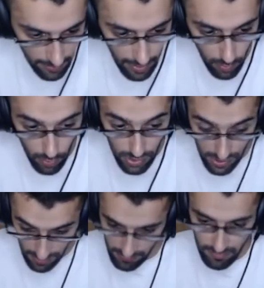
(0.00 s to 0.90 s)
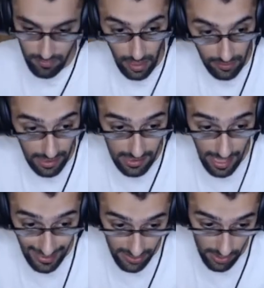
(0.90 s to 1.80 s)
my horse, and that's an
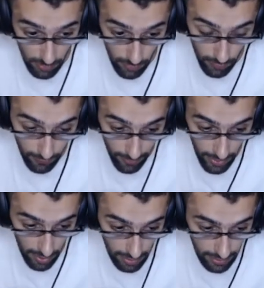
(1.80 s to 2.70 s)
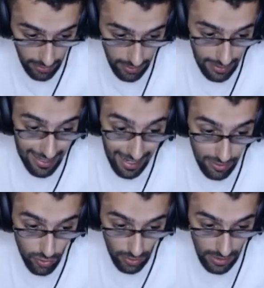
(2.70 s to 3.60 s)
excellent move apparently. I
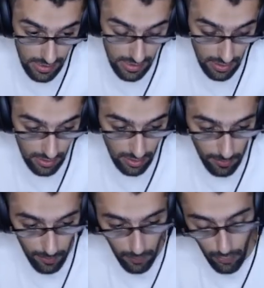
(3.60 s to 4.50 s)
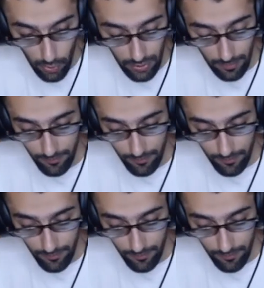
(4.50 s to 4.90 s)
took his pawn.